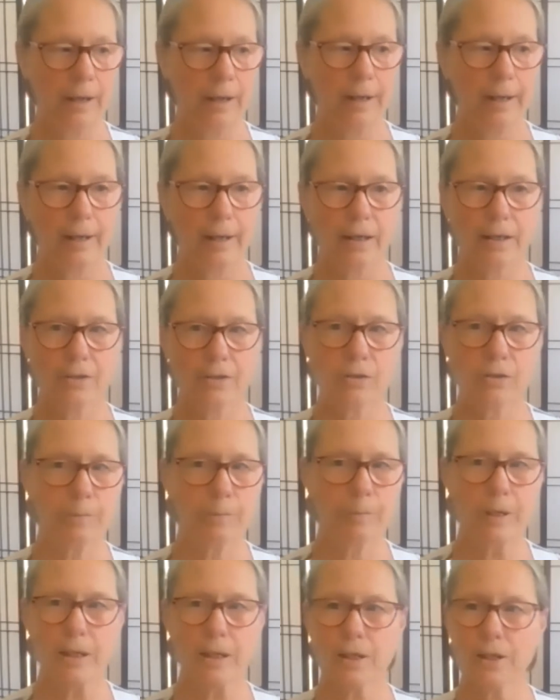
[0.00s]
And it took
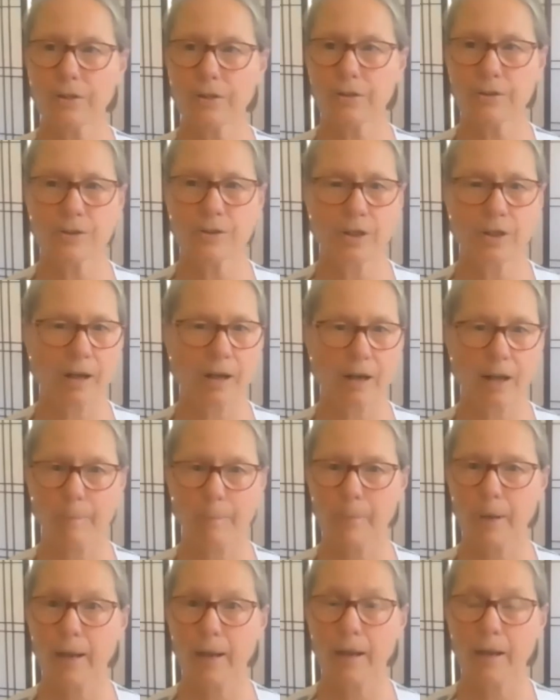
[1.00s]
me years to kind of get
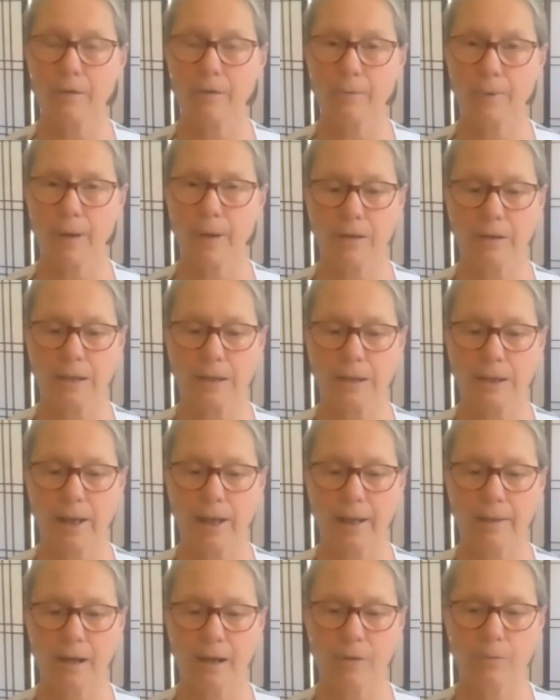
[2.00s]
my head around it.
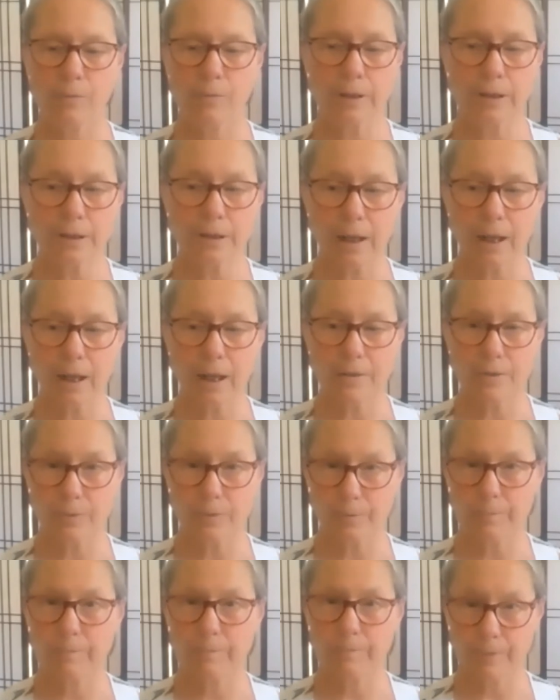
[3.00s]
And I realized
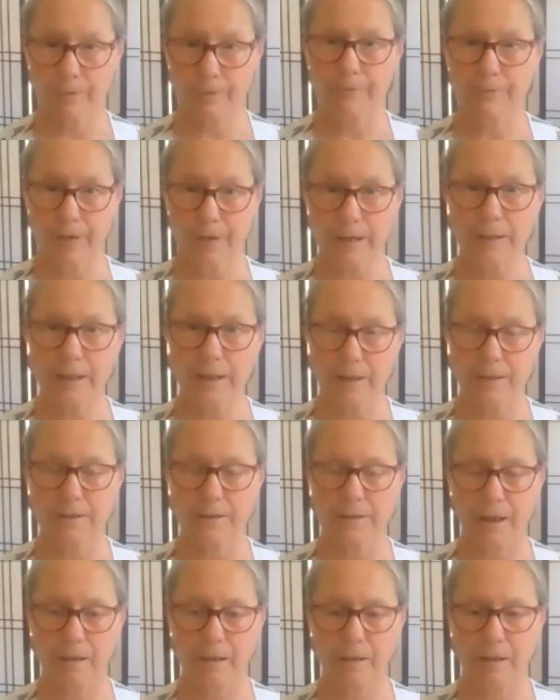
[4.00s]
what my friend had
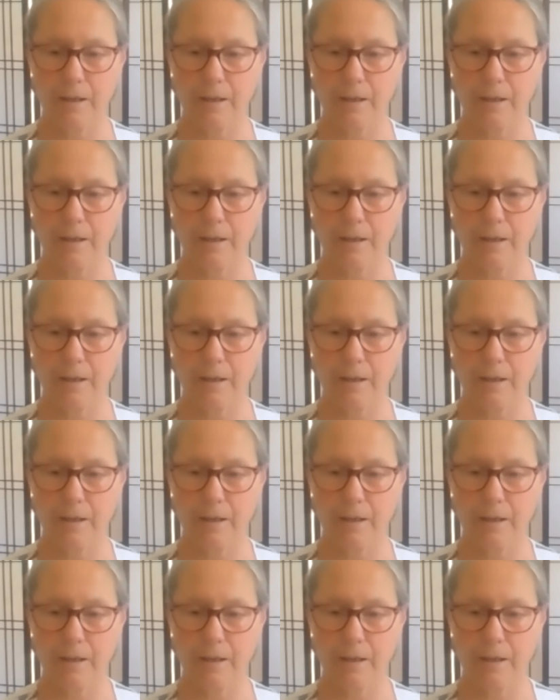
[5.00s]
done